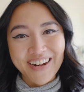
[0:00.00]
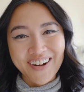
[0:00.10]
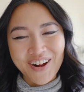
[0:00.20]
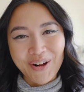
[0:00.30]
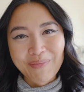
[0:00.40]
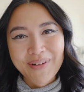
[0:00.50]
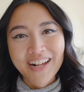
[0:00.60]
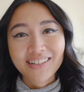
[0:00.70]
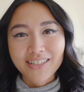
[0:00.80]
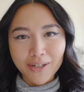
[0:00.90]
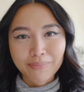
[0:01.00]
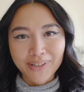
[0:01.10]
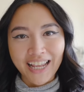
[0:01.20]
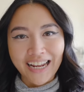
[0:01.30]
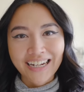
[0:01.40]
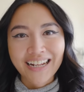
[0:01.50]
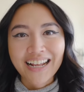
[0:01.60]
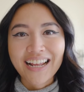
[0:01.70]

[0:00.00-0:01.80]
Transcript: BetterHelp to complain,